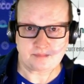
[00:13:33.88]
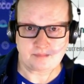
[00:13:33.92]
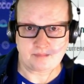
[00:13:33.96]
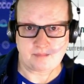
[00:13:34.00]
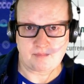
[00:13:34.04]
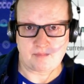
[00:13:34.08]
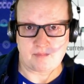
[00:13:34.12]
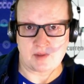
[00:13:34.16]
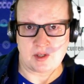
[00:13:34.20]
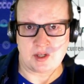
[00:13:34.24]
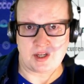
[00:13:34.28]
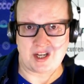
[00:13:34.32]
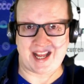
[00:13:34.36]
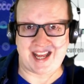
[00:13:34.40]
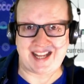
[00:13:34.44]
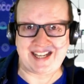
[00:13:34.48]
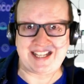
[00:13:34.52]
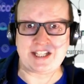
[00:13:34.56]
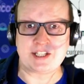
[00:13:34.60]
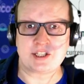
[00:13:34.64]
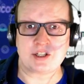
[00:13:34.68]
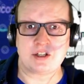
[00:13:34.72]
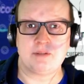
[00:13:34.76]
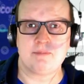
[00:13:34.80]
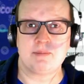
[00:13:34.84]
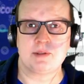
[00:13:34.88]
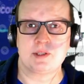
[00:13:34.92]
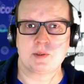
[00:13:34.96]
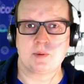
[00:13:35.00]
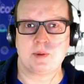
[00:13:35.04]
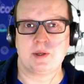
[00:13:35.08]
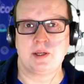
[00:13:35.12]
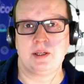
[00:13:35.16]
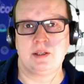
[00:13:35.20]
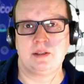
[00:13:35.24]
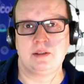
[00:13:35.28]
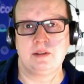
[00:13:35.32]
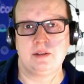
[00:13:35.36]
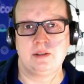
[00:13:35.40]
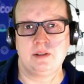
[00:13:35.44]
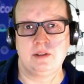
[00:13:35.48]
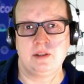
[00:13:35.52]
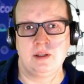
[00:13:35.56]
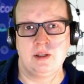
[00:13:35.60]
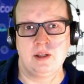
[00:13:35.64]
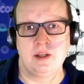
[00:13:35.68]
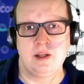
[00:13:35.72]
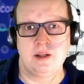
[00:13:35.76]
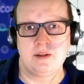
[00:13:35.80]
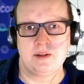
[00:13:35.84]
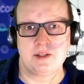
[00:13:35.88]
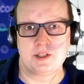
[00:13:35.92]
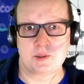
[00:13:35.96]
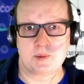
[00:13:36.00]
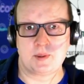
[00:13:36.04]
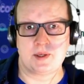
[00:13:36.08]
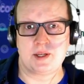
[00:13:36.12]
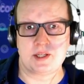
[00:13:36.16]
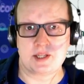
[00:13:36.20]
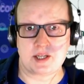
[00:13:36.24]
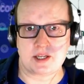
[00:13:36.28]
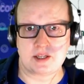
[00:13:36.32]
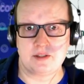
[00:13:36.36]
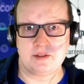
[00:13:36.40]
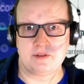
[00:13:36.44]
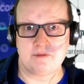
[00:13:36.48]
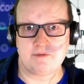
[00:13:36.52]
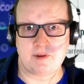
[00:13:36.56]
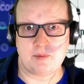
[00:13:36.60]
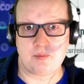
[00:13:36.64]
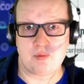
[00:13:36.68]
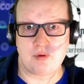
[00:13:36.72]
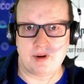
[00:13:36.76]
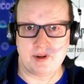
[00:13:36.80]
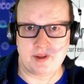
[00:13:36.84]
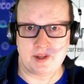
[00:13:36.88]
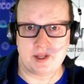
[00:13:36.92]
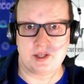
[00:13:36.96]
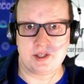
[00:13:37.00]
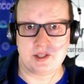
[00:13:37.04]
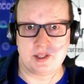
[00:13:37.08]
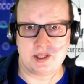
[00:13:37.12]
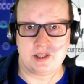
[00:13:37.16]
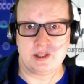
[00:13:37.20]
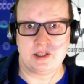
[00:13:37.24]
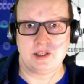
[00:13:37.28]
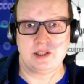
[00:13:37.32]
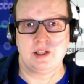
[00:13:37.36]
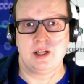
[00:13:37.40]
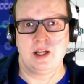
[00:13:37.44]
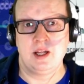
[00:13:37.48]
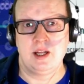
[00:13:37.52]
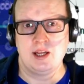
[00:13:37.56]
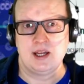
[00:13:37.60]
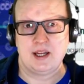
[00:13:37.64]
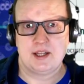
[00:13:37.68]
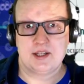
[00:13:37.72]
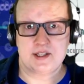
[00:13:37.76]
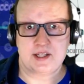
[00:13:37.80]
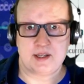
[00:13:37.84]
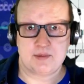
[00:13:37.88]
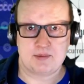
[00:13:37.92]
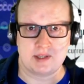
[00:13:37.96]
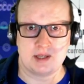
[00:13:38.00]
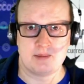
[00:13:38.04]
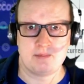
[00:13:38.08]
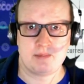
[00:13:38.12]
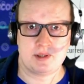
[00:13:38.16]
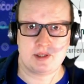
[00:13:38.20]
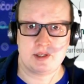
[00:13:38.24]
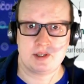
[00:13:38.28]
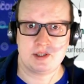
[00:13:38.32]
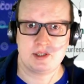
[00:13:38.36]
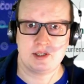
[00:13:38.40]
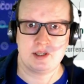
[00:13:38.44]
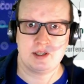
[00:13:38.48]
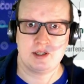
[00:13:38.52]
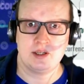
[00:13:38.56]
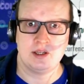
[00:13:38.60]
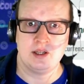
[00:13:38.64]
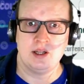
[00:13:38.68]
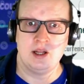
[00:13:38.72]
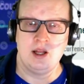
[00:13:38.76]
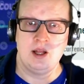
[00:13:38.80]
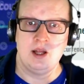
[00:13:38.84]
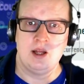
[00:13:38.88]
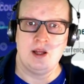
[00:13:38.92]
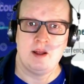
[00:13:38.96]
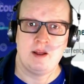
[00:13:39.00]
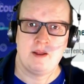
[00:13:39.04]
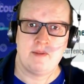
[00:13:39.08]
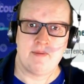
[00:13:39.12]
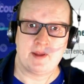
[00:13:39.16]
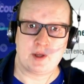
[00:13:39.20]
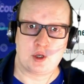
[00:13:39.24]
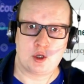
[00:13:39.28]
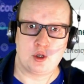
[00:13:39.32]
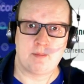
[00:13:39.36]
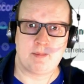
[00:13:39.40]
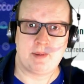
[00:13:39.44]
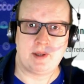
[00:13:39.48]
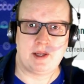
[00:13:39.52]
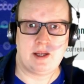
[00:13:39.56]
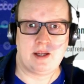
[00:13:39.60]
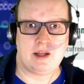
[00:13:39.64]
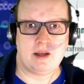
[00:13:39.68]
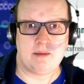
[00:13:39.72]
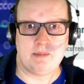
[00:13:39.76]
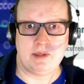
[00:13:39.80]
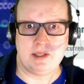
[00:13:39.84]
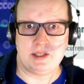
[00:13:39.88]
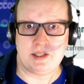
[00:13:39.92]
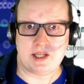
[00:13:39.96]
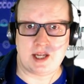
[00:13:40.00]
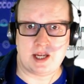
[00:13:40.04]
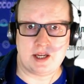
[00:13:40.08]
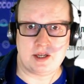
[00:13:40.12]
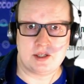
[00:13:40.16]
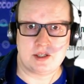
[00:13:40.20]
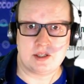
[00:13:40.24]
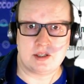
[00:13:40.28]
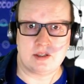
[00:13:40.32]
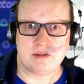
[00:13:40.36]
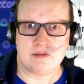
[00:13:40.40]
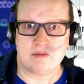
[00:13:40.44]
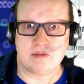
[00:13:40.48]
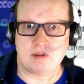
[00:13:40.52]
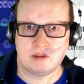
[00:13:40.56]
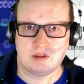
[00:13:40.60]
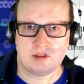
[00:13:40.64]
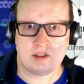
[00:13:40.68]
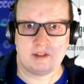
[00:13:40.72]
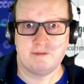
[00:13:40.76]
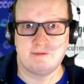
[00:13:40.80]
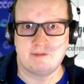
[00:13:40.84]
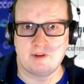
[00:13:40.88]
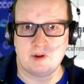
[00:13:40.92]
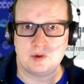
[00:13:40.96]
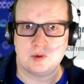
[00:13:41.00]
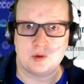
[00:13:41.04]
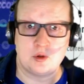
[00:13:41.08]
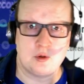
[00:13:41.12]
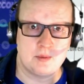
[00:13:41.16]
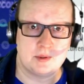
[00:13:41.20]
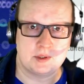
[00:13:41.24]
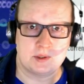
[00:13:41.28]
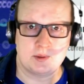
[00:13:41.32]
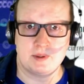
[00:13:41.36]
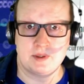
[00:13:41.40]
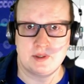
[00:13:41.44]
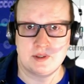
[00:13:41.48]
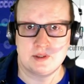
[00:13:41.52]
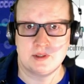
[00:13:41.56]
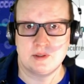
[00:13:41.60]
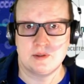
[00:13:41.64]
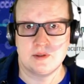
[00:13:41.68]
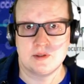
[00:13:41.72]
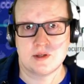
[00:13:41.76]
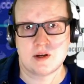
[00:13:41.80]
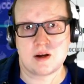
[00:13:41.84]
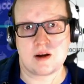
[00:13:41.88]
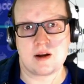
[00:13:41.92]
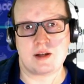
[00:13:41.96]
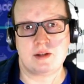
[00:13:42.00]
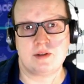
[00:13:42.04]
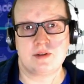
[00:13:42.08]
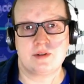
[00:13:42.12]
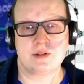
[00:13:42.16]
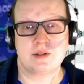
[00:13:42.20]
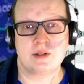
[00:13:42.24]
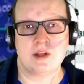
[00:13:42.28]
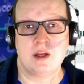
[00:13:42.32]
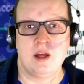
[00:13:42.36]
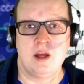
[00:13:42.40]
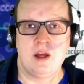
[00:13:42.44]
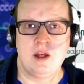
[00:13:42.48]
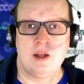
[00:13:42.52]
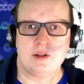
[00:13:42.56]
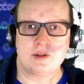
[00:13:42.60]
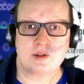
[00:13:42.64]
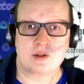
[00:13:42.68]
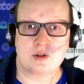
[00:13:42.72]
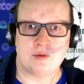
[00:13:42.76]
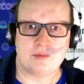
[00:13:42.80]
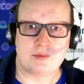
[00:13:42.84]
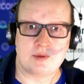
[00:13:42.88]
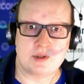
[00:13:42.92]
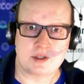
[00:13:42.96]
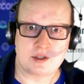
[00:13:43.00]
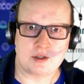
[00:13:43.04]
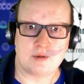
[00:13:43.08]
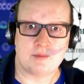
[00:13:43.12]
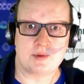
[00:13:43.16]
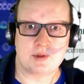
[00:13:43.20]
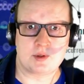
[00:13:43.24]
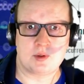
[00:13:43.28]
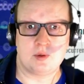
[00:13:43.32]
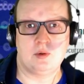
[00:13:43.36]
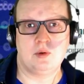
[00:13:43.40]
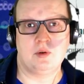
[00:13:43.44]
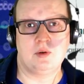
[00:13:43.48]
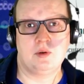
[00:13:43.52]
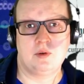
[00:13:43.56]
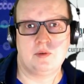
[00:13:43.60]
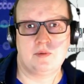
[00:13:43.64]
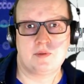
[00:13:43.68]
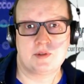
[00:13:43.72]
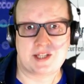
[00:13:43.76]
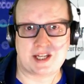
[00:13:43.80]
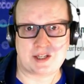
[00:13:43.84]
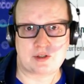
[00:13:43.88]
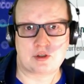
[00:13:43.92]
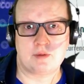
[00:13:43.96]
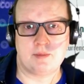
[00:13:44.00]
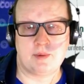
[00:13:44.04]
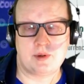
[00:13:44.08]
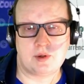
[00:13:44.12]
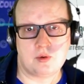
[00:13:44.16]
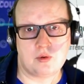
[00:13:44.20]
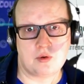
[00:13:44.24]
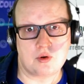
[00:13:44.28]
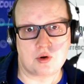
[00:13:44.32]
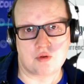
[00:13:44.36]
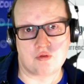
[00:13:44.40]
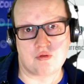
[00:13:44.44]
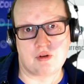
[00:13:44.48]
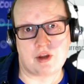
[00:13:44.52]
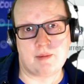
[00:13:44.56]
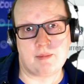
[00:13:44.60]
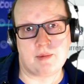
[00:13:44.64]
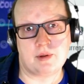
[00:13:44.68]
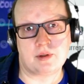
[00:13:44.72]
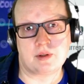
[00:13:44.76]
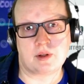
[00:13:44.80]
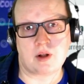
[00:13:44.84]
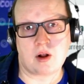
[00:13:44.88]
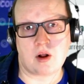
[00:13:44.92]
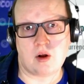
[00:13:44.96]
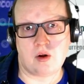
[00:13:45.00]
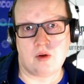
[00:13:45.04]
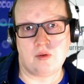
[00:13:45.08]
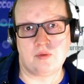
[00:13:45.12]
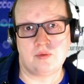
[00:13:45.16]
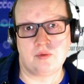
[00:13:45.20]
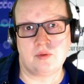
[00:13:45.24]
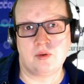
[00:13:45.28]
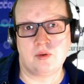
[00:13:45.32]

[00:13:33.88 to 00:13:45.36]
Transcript: At any time between the 22nd of February this year and September this year, there could be a mediation, live phone call between the two sides to come to some sort of settlement or agreement on